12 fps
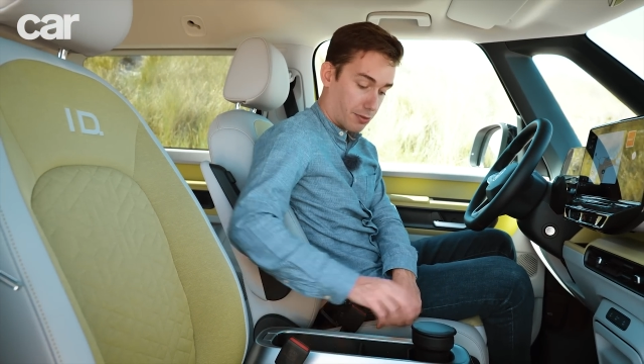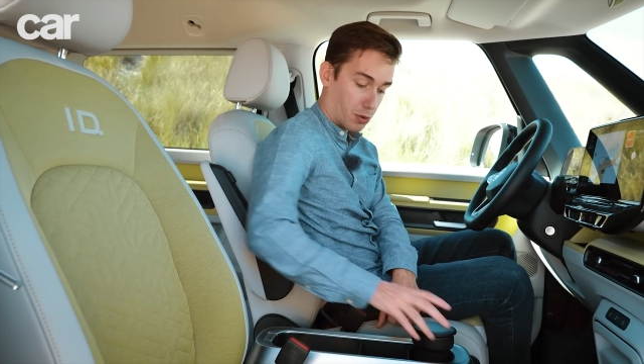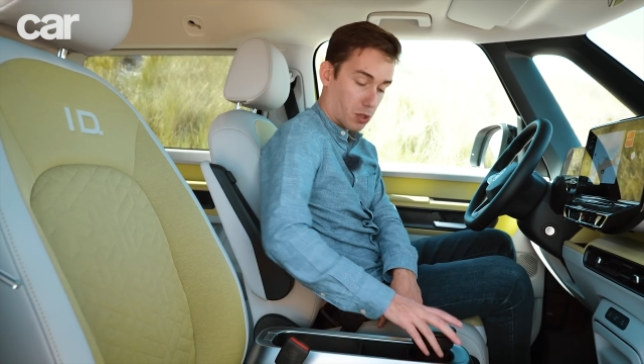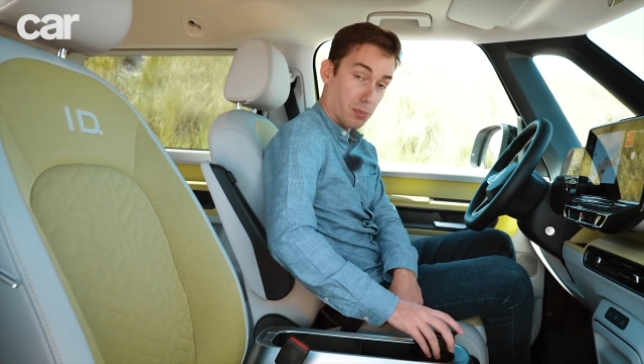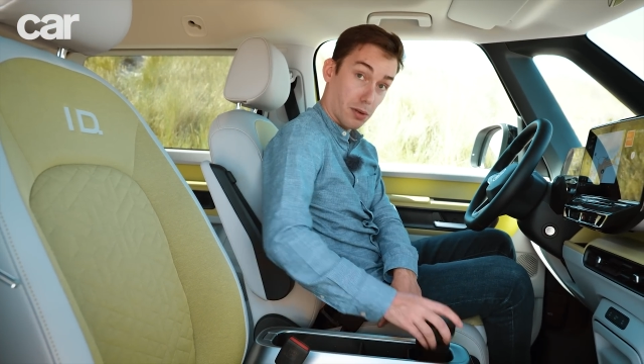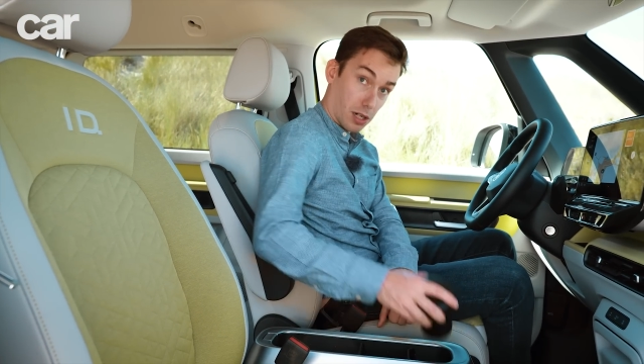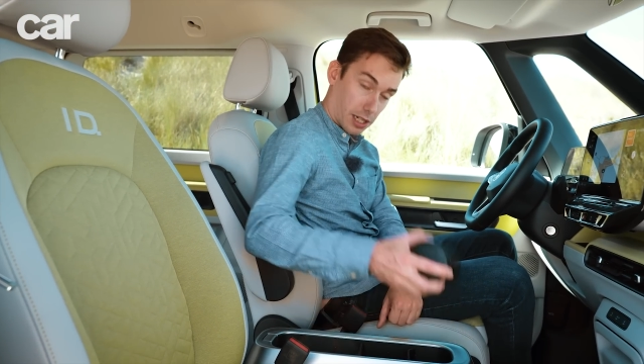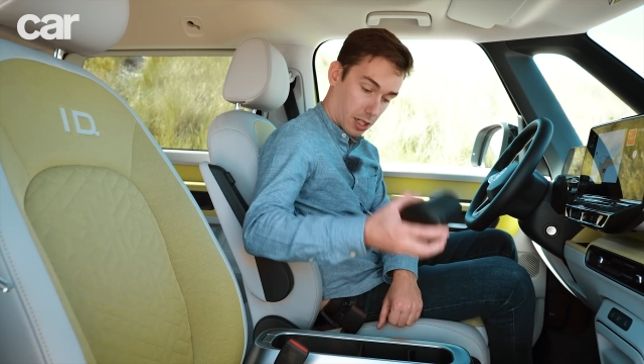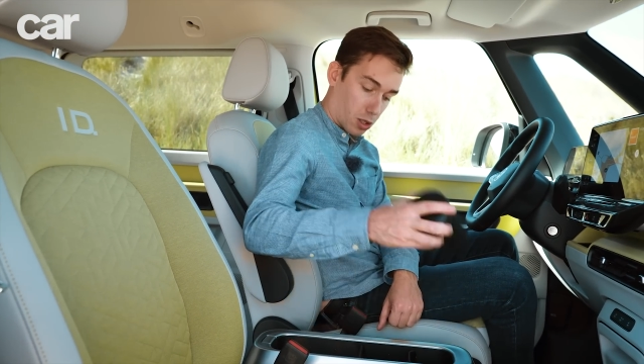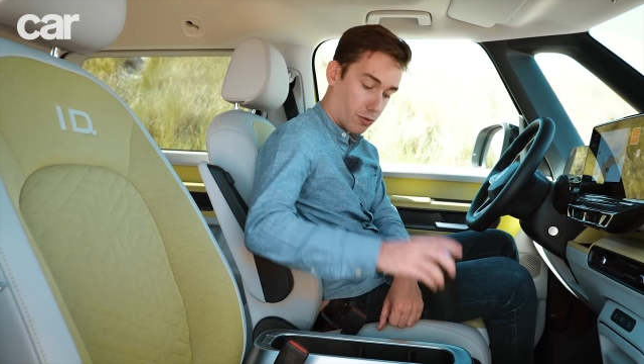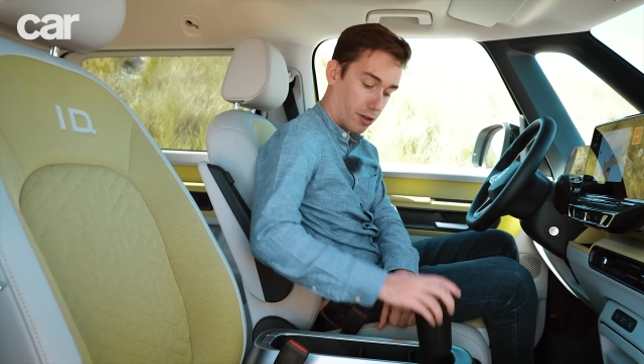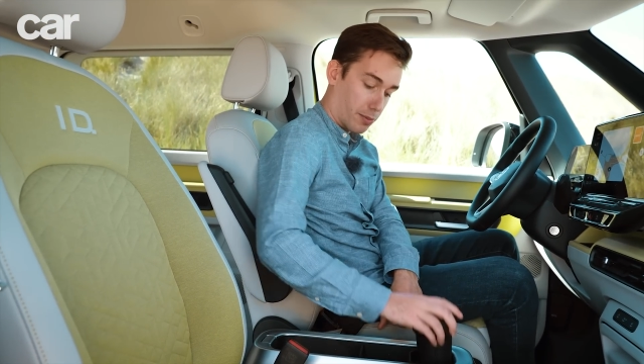if you want to put like a
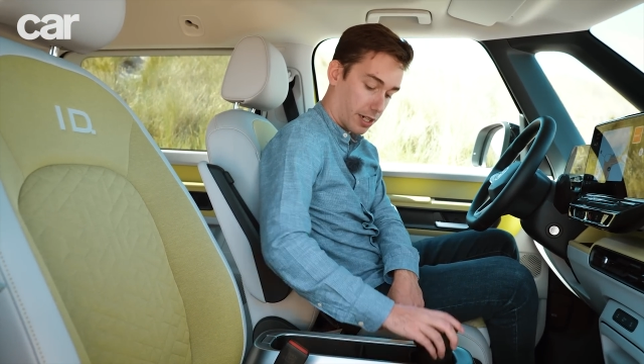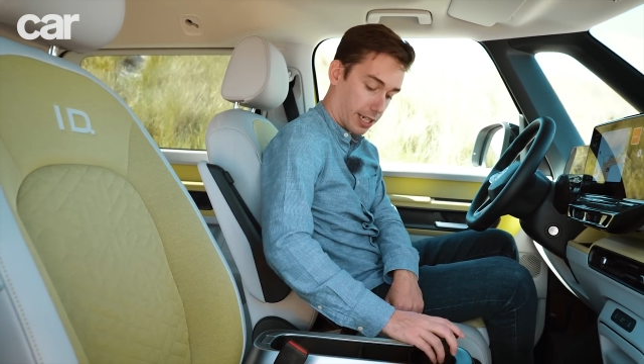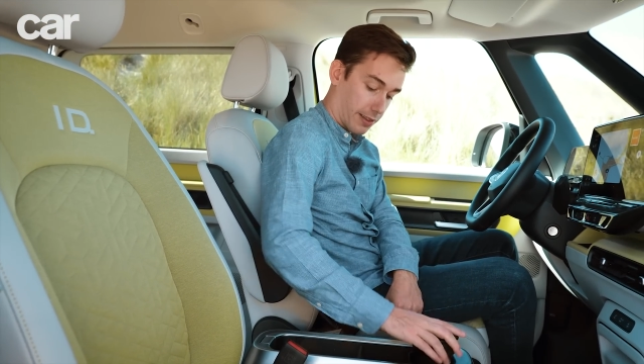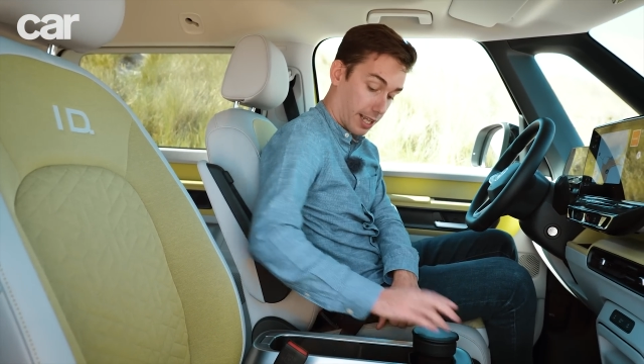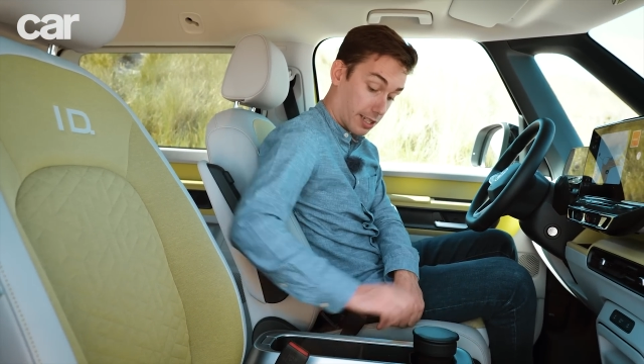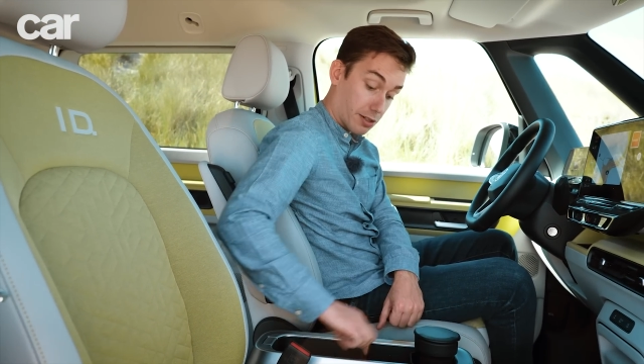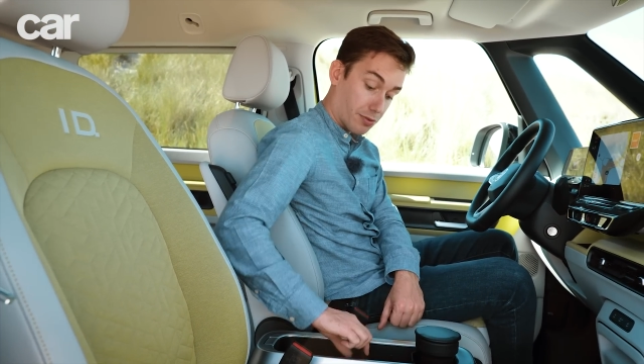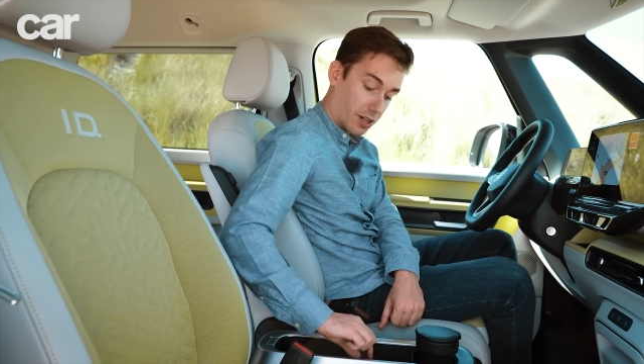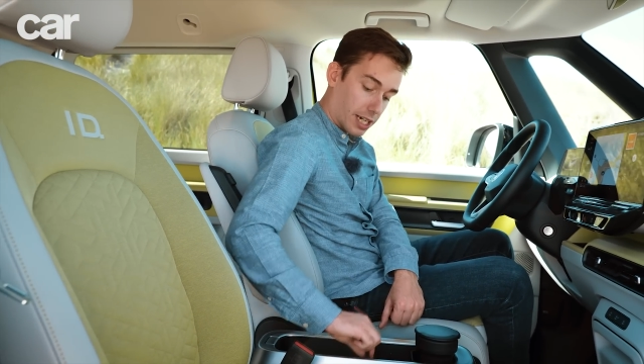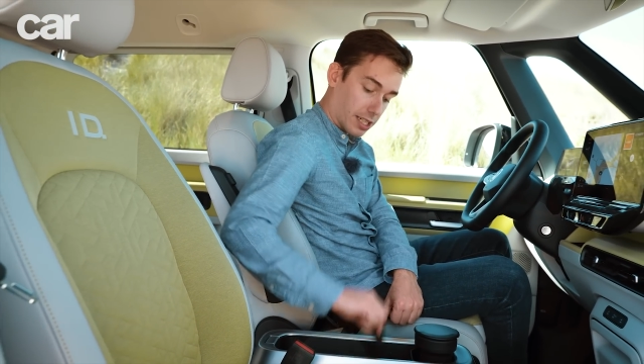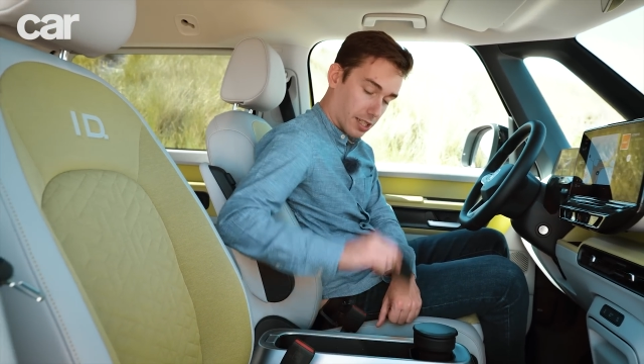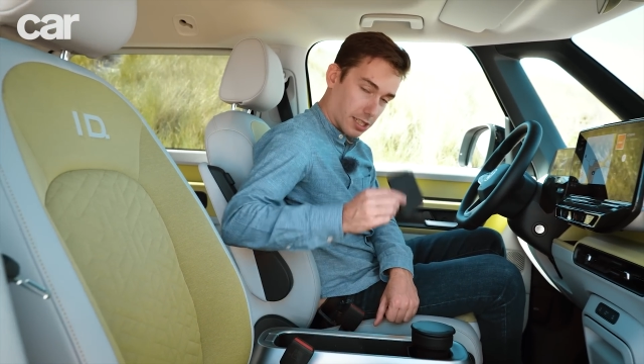coffee mug in there, the
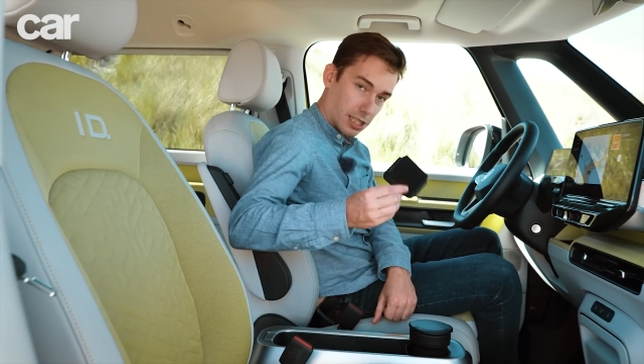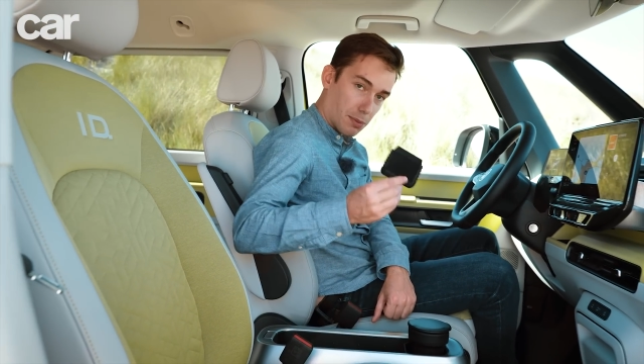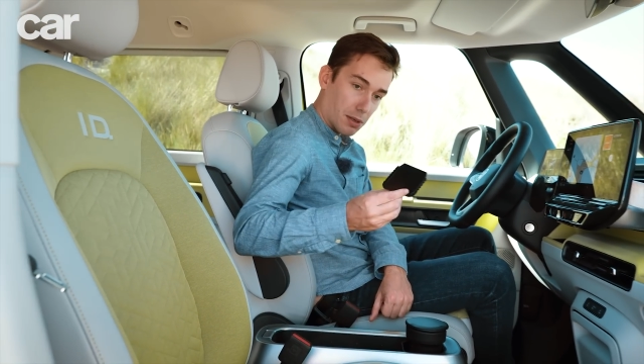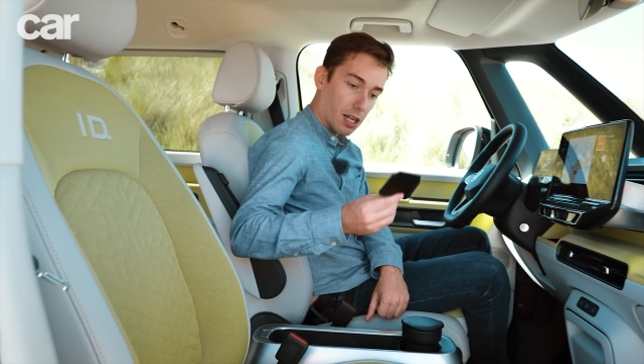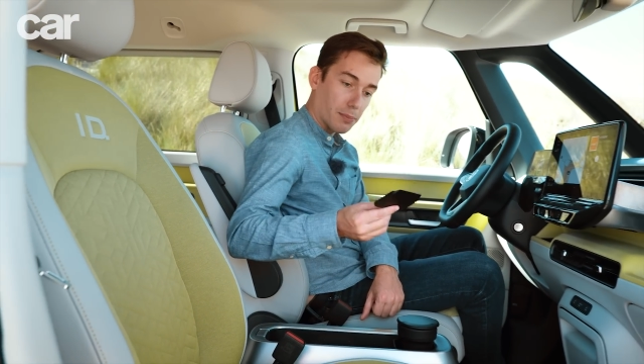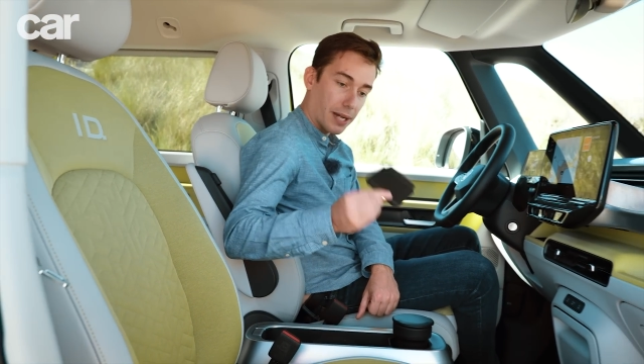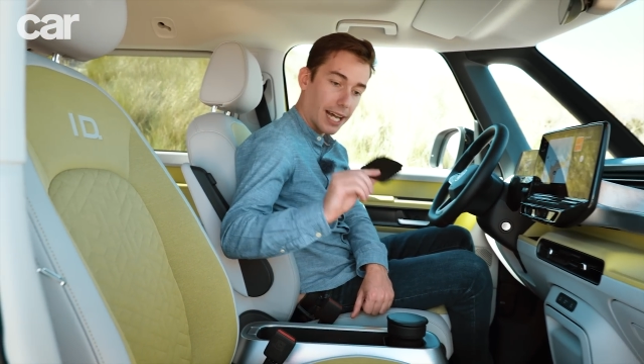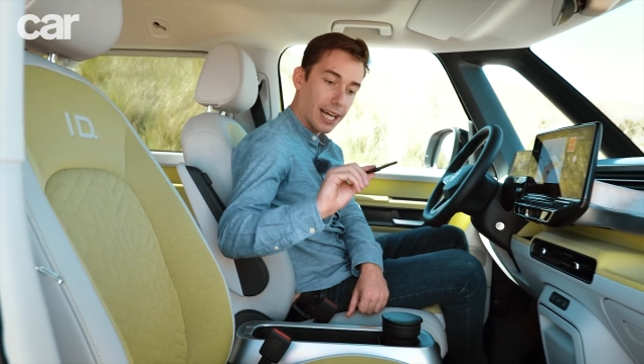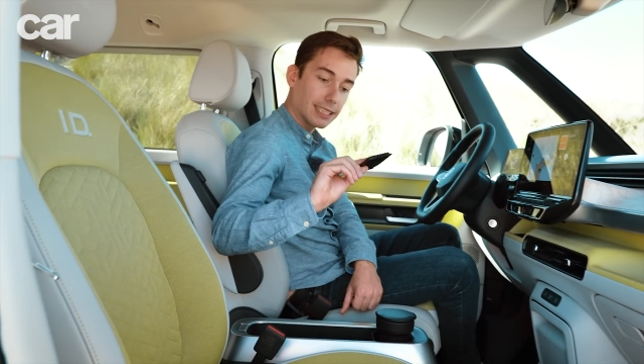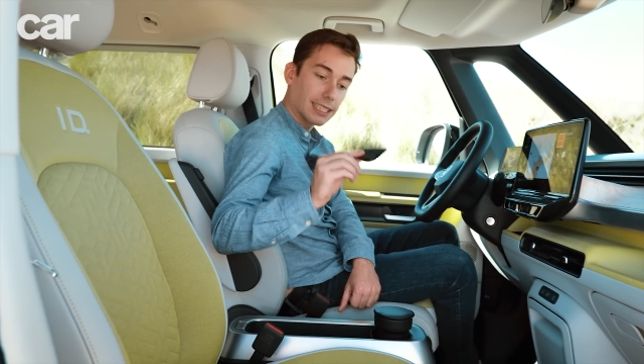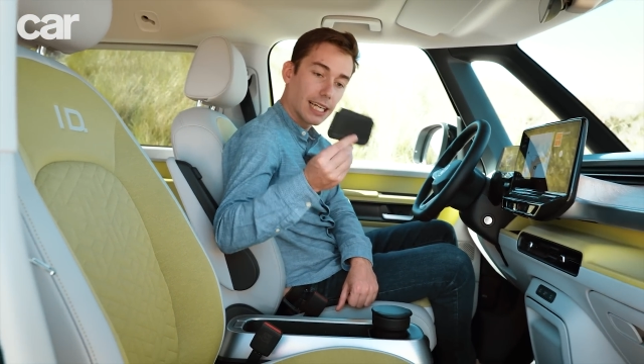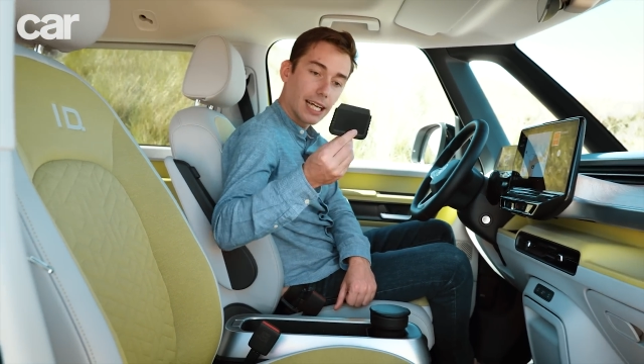dividers double up as